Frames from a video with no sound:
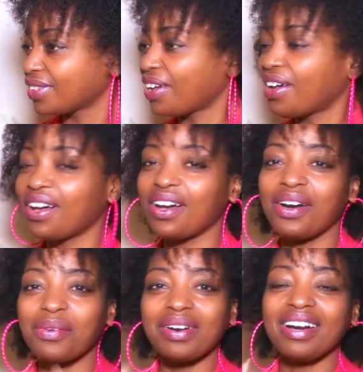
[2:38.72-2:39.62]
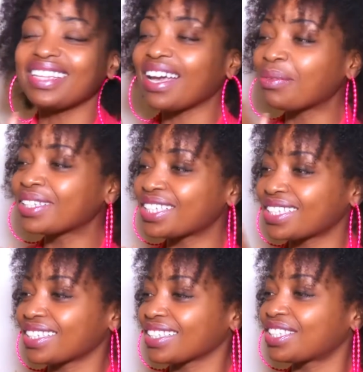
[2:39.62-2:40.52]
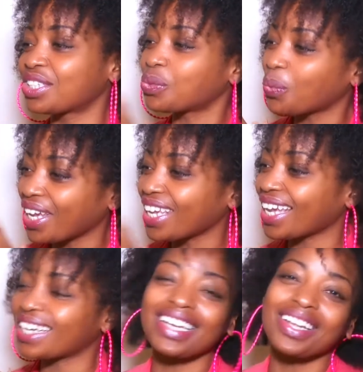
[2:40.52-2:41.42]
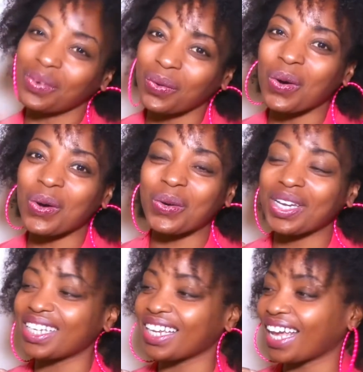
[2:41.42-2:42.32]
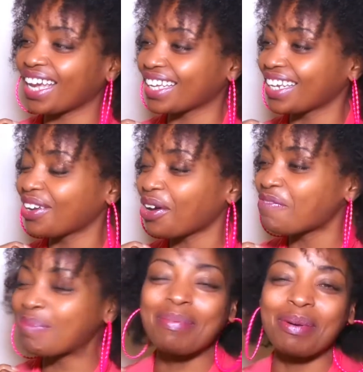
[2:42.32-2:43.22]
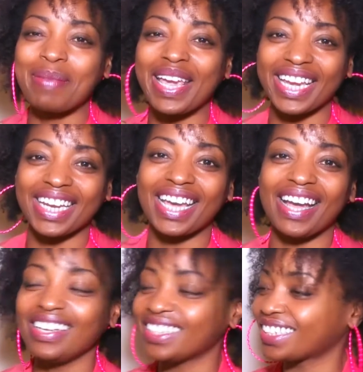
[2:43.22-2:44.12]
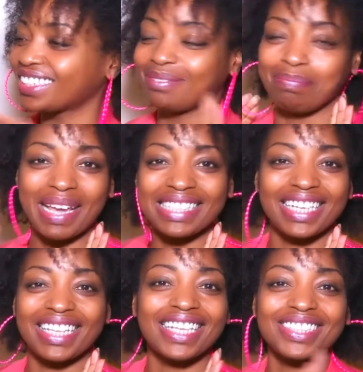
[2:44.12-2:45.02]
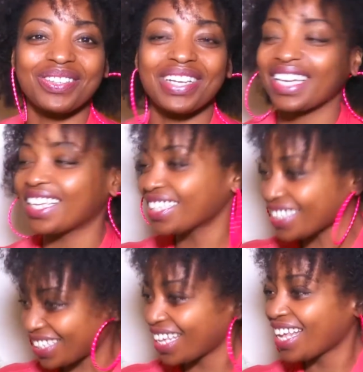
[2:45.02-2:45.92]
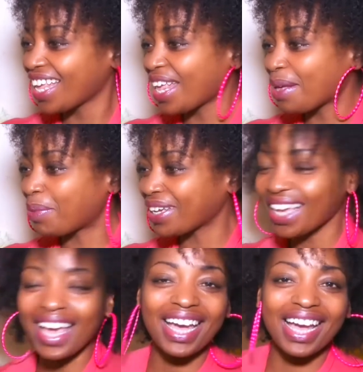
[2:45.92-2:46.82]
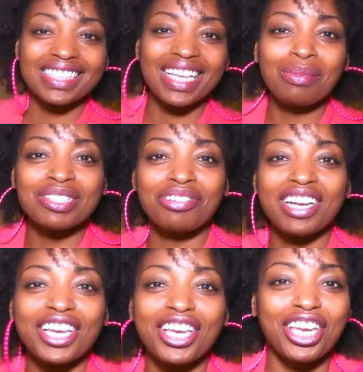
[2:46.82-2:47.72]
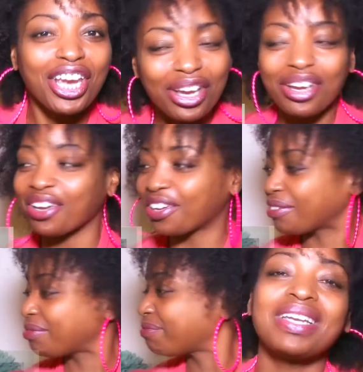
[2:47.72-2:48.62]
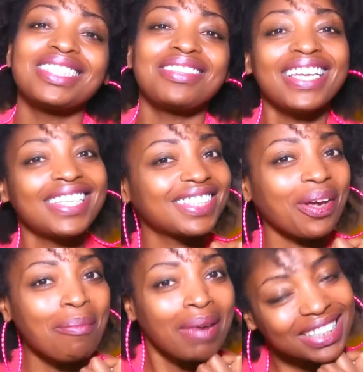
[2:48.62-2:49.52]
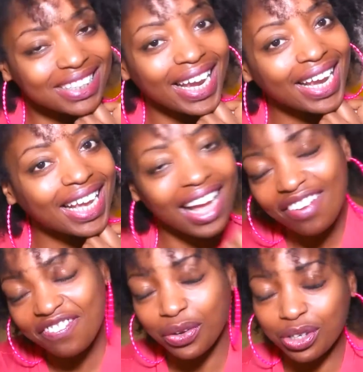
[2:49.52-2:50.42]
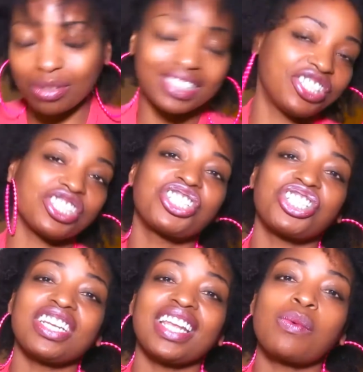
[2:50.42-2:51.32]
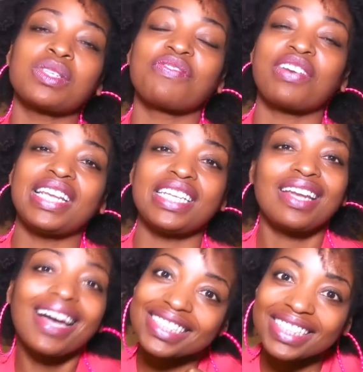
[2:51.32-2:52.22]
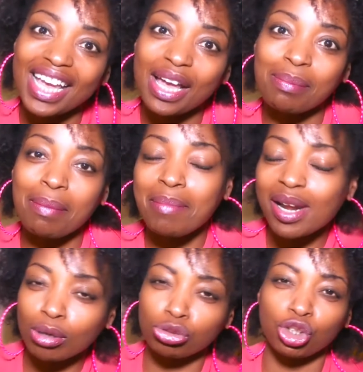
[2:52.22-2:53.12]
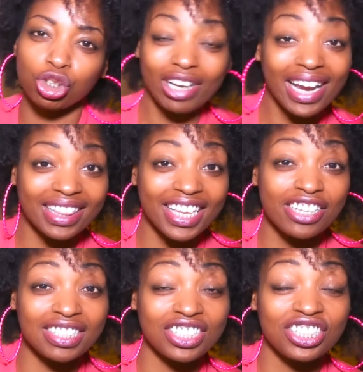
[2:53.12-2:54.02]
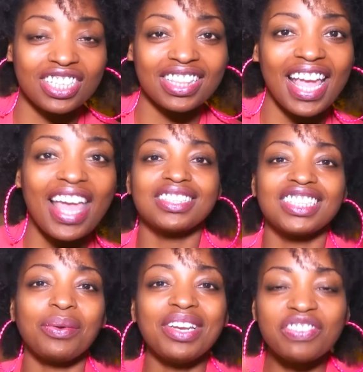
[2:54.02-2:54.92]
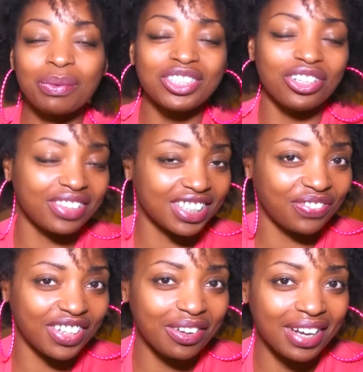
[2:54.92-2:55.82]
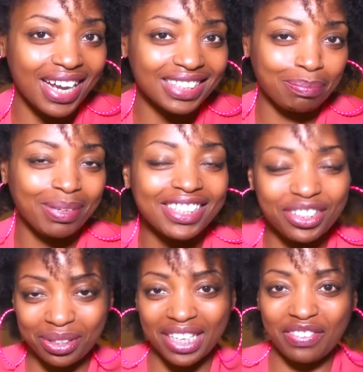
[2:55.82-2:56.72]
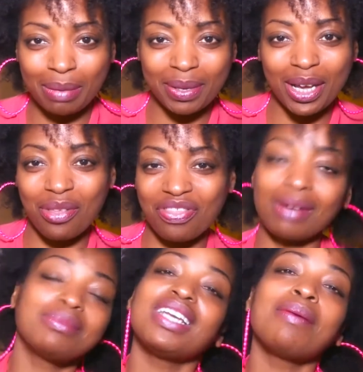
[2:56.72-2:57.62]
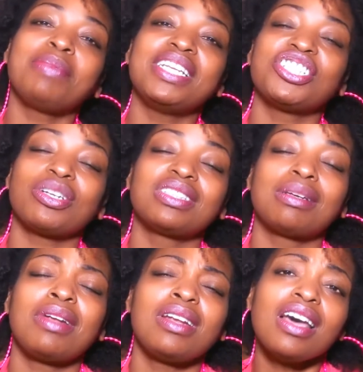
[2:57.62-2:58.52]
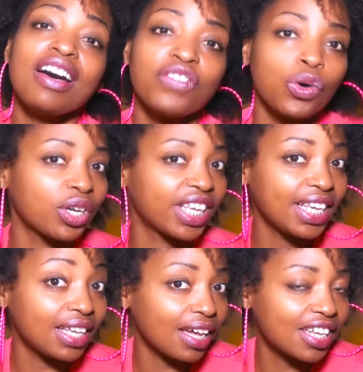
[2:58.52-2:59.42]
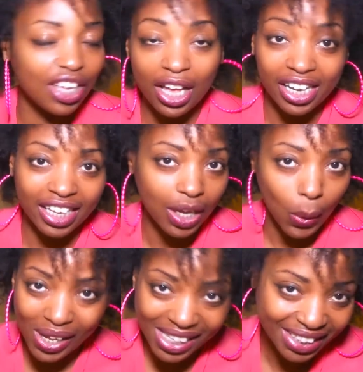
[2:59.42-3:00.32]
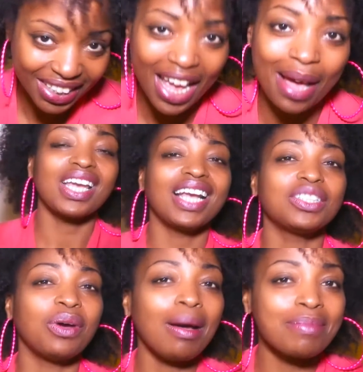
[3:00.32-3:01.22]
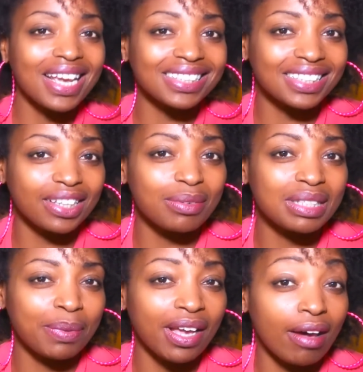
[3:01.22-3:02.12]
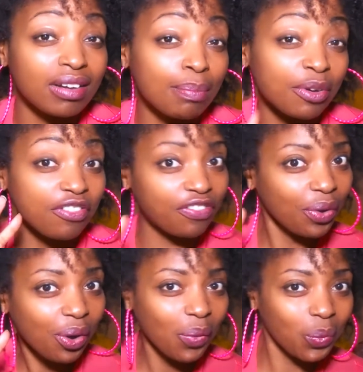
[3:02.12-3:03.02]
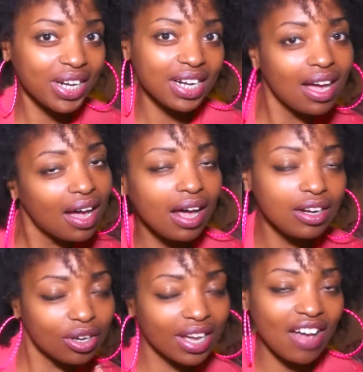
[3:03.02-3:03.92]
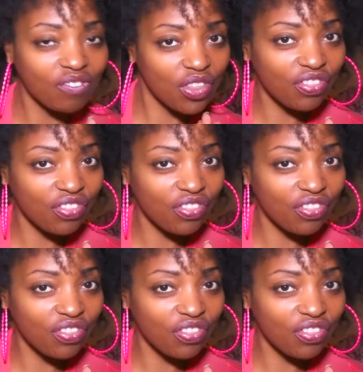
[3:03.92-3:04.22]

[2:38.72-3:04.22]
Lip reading: Oh, well, that was sweet and a little awkward. Like, a lot of people making out. Just basically, that's all it is. But yeah, guys, that was really cute. So thank you so much, Keka, for your suggestion. It was a really nice mellow track that you suggested there. So if you enjoyed this video, guys, then please do give it a big old thumbs up. Please show some love for Kika's request. And so up next is going to be our number 4 winner. Look out for